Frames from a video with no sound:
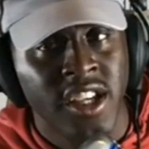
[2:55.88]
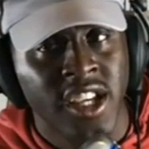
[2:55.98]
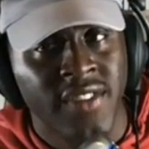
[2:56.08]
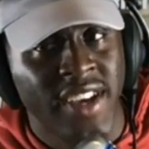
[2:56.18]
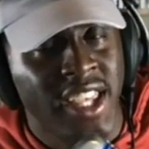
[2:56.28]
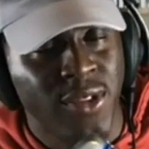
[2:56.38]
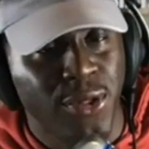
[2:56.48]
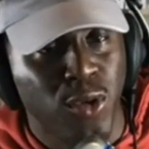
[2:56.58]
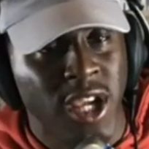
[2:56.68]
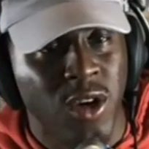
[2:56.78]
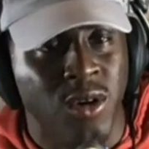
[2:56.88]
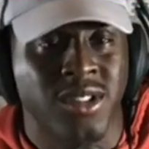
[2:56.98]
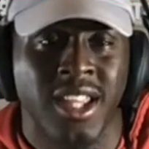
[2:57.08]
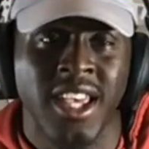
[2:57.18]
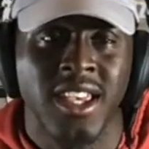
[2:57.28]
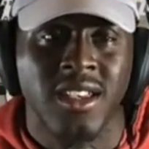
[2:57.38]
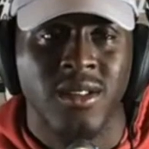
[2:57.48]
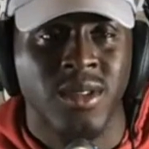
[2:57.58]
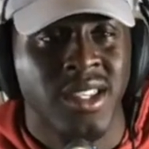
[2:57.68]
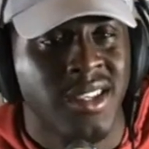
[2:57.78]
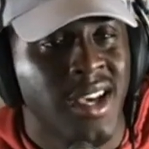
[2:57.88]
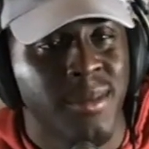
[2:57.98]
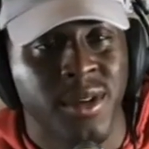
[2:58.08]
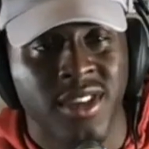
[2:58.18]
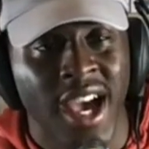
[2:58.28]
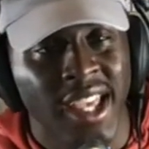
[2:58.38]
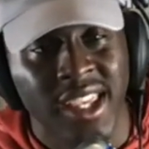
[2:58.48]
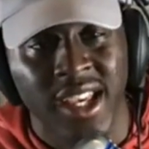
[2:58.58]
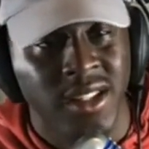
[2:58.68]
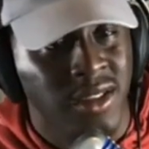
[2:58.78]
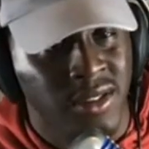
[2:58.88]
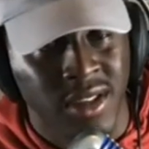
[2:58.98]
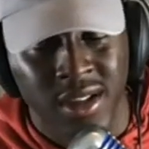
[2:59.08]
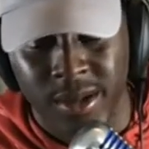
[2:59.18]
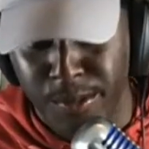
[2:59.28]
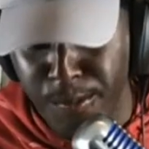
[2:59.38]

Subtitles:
And if I get through it, I go, dang, we ain't got much eye candy this time.